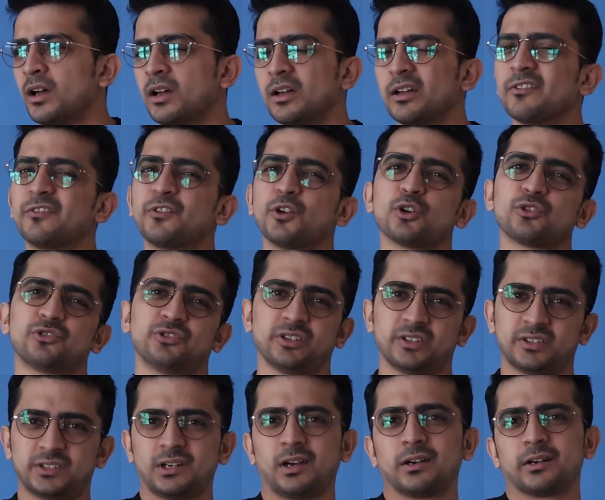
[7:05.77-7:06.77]
If you're
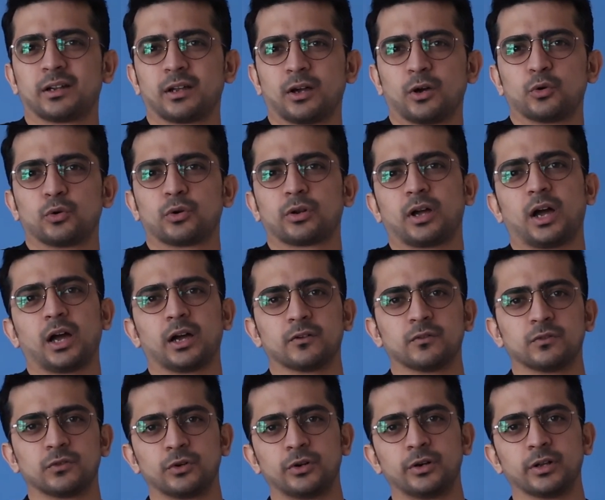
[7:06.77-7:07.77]
just starting out, I
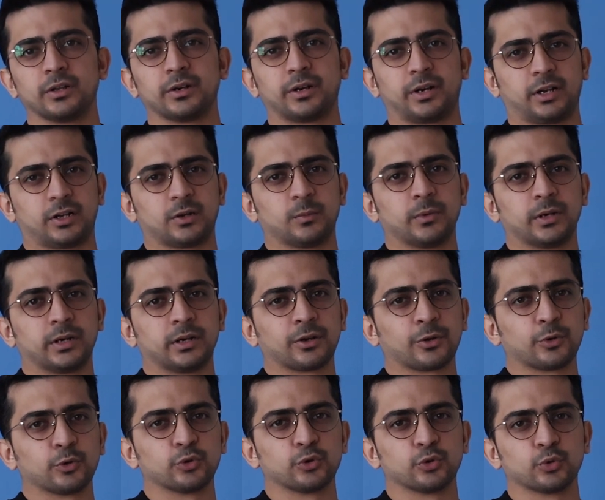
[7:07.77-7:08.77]
would recommend
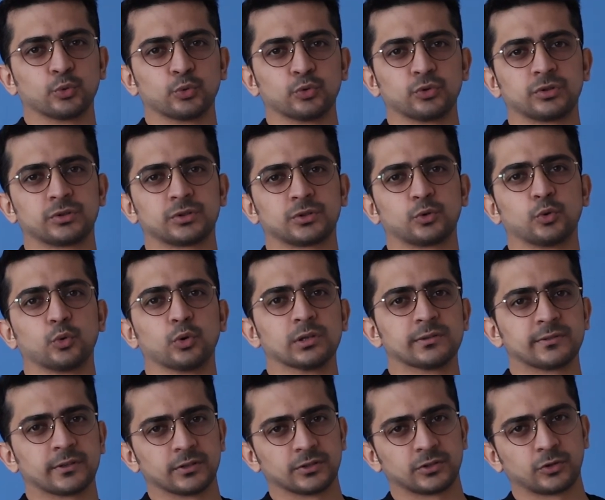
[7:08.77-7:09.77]
you use Google
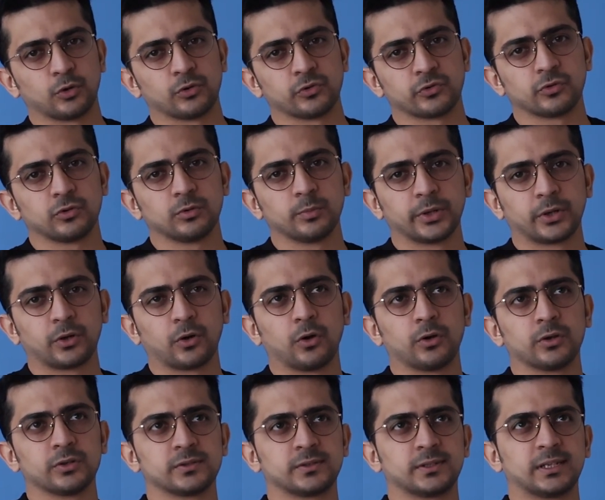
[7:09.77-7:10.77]
Search Console
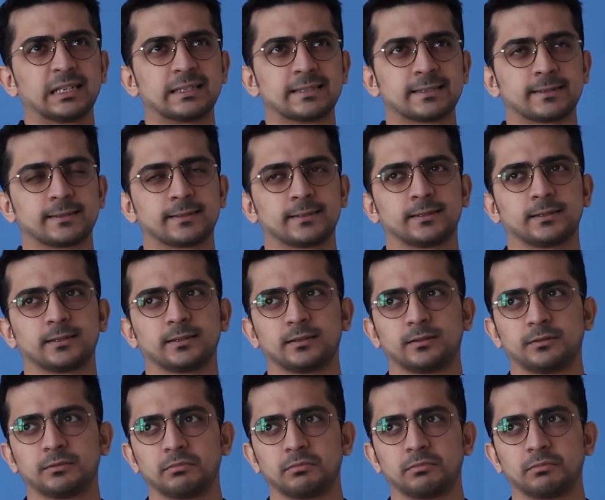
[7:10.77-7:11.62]
because it's